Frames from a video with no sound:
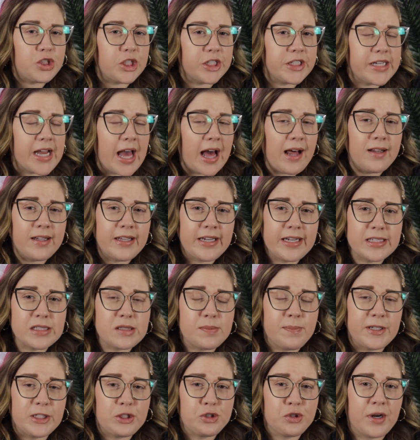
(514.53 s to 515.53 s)
Janelle is
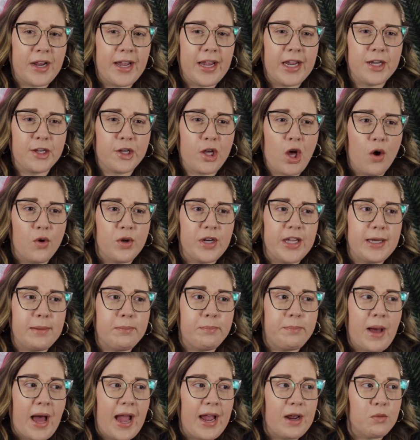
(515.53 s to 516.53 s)
betraying Kody
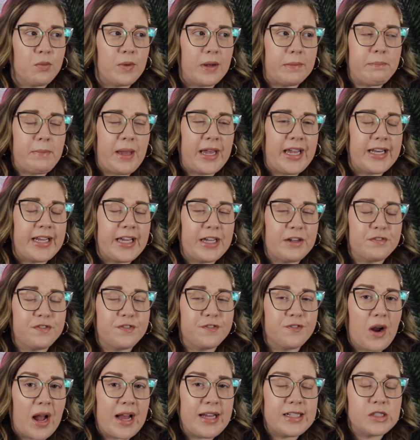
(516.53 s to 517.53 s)
by remaining
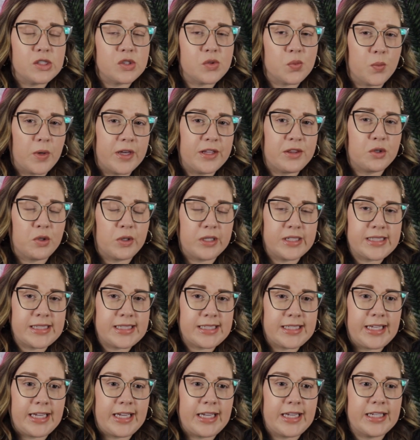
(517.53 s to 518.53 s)
friends with
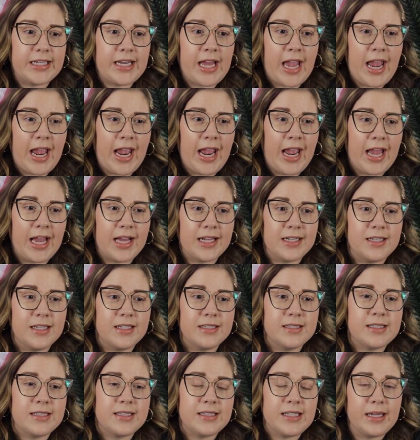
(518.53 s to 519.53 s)
Christine and
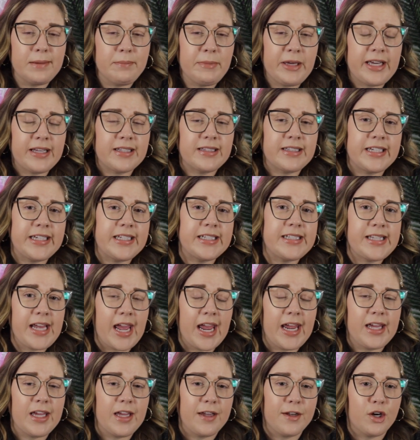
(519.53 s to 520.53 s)
seemingly
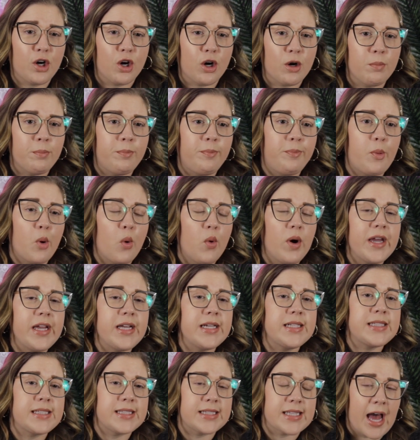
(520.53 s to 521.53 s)
taking her
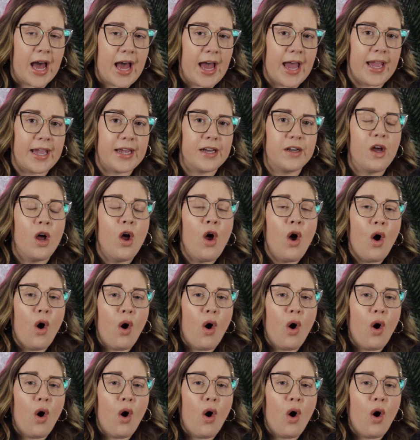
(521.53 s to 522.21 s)
boy's side